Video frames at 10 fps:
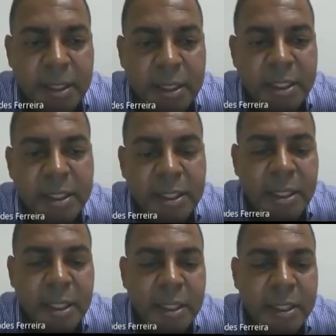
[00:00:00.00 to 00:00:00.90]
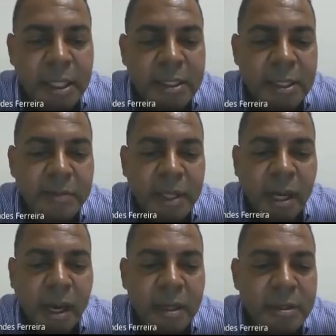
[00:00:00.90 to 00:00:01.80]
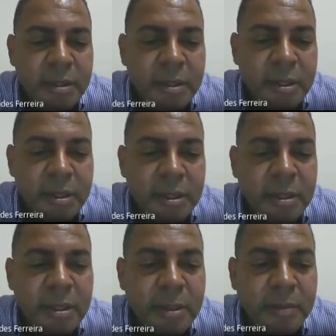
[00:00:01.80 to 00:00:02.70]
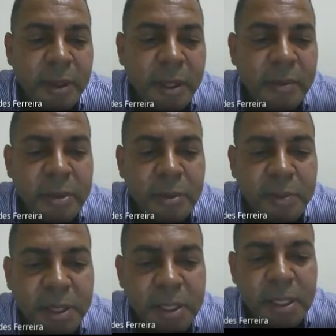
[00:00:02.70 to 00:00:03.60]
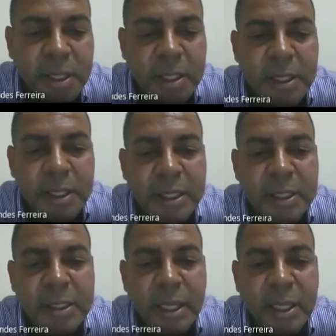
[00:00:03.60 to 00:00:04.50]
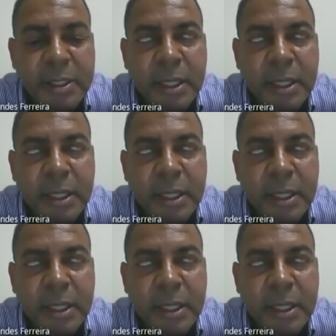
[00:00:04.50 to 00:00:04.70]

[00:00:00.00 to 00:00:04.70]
The idea behind this parameter B is that